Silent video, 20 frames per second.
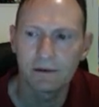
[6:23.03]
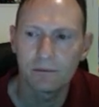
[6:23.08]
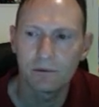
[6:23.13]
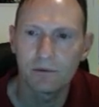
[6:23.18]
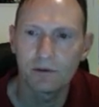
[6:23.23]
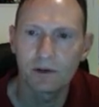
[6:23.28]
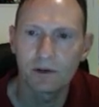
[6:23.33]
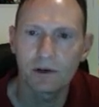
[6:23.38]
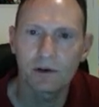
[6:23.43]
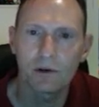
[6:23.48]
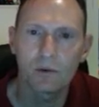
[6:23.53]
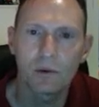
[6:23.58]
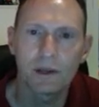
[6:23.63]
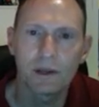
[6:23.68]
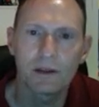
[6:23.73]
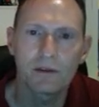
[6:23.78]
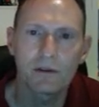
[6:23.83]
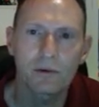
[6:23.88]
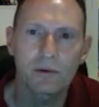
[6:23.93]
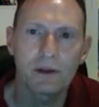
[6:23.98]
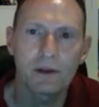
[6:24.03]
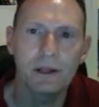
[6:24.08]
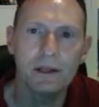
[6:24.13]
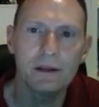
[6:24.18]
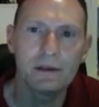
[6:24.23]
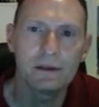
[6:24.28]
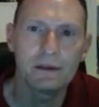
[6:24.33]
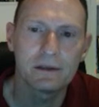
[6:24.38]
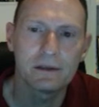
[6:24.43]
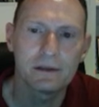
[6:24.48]
Moving on to week
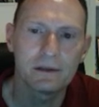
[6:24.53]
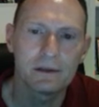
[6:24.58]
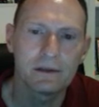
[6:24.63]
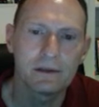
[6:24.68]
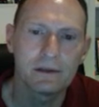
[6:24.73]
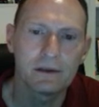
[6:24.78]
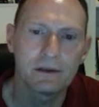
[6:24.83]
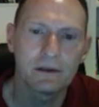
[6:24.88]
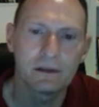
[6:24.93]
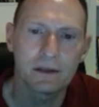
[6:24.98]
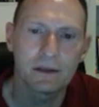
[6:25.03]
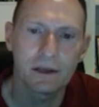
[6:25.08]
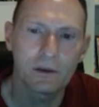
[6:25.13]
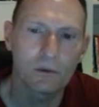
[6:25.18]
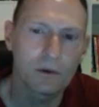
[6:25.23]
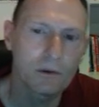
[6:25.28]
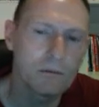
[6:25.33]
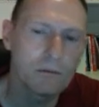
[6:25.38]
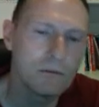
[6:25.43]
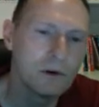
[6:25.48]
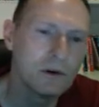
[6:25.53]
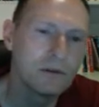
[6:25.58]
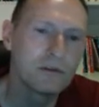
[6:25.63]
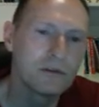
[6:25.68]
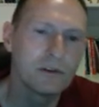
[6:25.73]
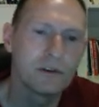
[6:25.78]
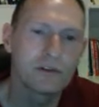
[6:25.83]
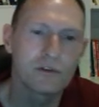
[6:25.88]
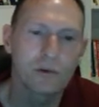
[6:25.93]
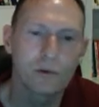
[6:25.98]
3, again, we
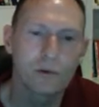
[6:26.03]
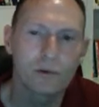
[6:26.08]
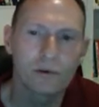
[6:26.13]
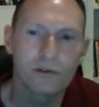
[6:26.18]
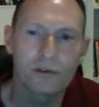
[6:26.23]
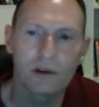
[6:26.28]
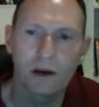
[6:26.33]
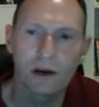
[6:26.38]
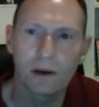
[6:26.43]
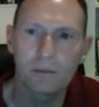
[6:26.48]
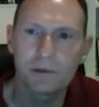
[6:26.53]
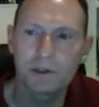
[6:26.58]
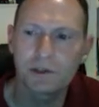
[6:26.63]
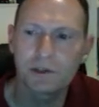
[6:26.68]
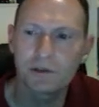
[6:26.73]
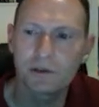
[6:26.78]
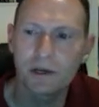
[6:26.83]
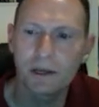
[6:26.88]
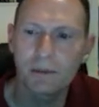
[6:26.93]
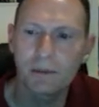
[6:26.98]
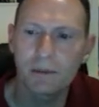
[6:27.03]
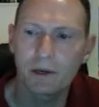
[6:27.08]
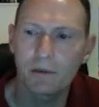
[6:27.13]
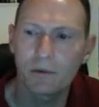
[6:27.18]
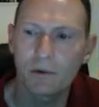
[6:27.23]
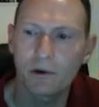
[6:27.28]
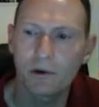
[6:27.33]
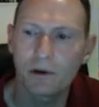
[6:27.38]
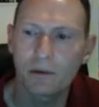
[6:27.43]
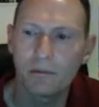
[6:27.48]
move those orders upstream,
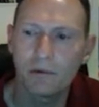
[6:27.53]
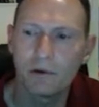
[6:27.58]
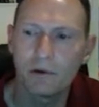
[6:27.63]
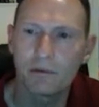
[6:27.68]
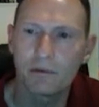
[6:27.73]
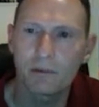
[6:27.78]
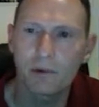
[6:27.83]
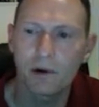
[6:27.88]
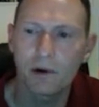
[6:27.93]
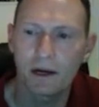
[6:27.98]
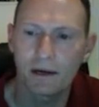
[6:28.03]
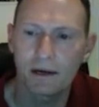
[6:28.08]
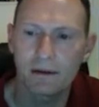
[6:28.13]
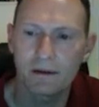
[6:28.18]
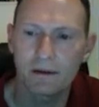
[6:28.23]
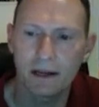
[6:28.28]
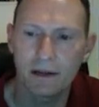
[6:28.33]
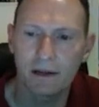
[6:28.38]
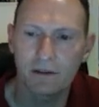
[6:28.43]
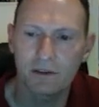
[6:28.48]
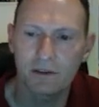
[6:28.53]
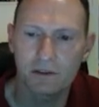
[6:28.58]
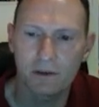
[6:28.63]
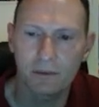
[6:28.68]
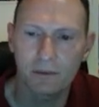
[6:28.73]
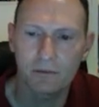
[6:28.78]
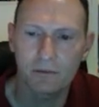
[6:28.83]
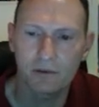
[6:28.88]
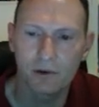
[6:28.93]
and we're going to move product downstream.